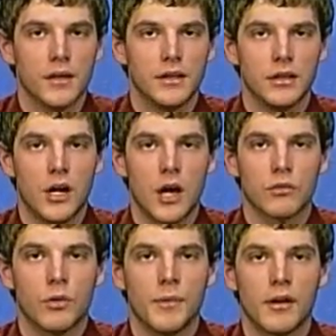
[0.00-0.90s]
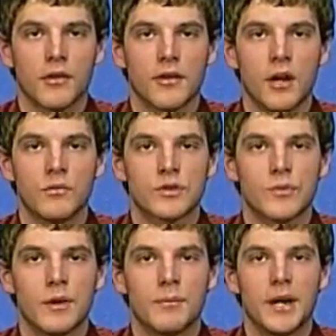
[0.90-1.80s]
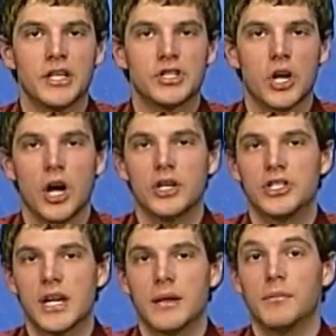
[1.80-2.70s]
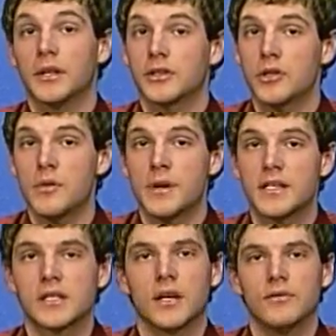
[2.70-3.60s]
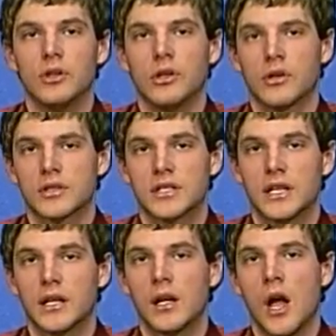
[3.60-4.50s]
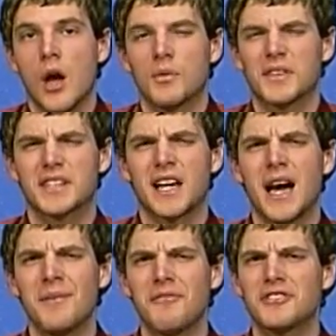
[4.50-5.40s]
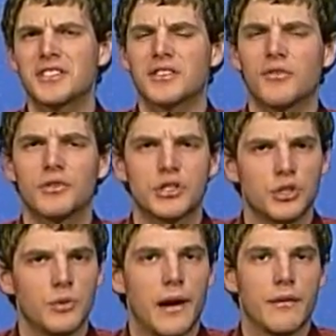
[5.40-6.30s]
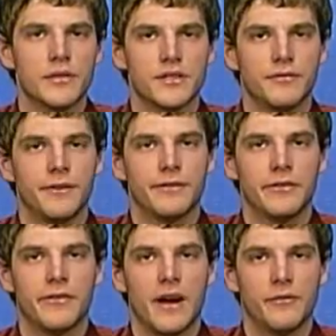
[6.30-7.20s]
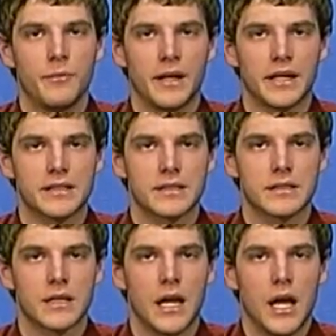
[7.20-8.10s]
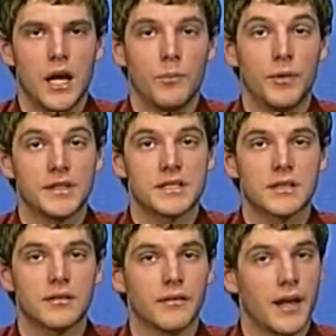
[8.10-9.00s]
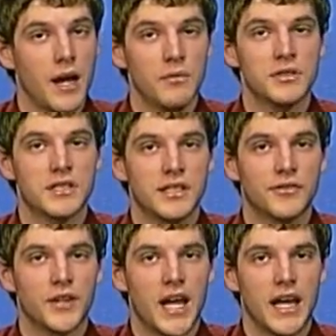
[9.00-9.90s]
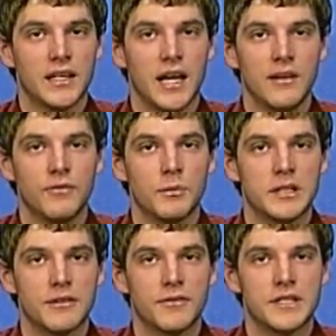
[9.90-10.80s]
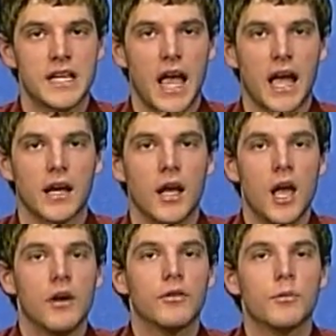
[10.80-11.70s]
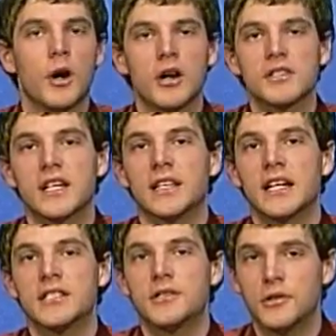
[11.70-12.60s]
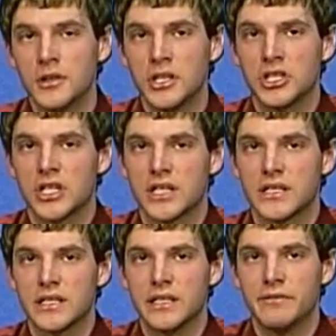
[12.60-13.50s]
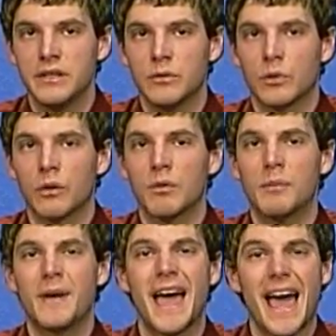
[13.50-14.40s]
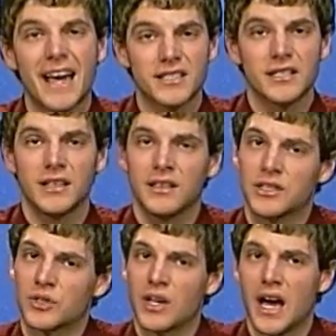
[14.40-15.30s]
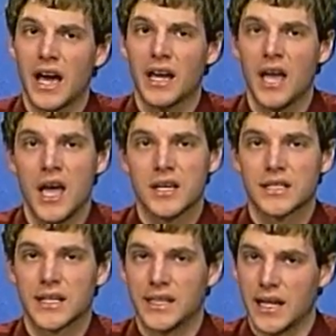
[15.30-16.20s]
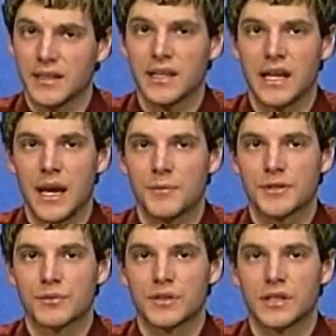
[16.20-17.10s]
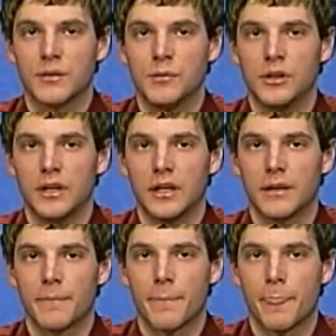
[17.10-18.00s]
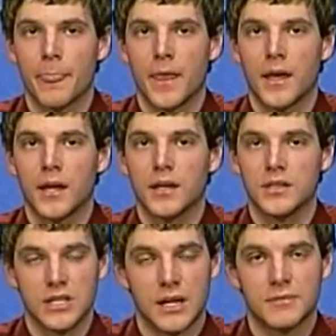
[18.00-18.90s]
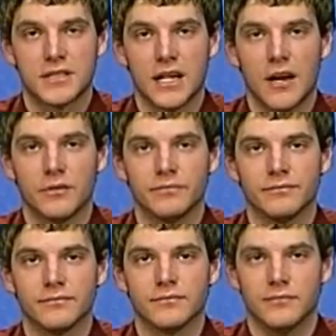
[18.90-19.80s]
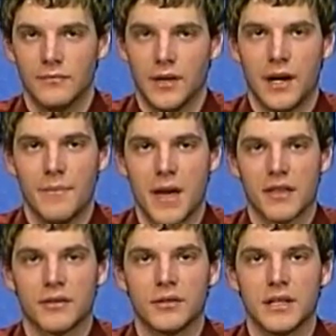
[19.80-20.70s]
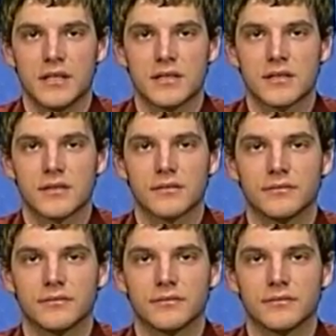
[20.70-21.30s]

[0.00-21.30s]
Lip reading: The inaugural marathon was won by John J. McDermott of New York City, with a time of just over 2 hours and 55 minutes. But that was a different headline from a different day. For tomorrow's headlines, tune into JCTV, where we passionately try to connect the campus with the community. In Jamestown, I'm Matthew Nies.